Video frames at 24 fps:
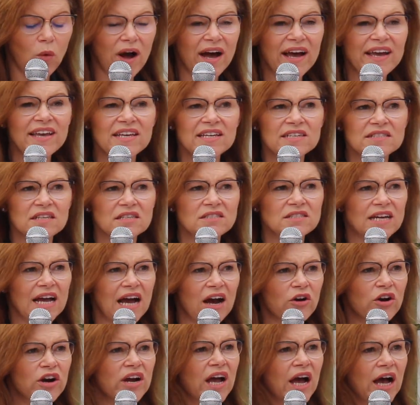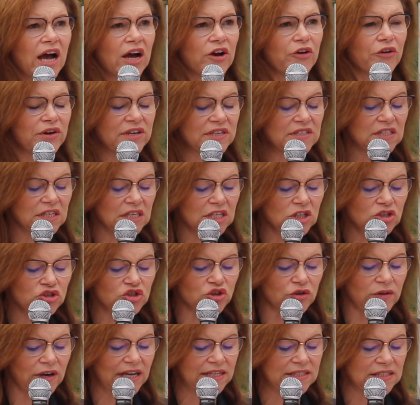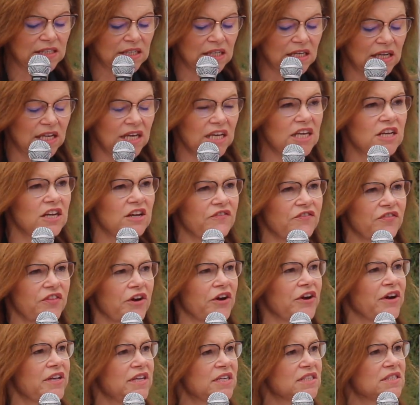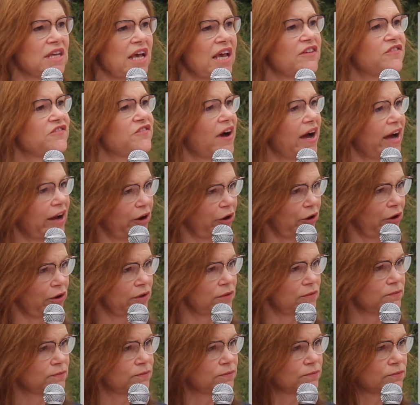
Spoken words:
Why isn't our Congress interested in if there is a fire?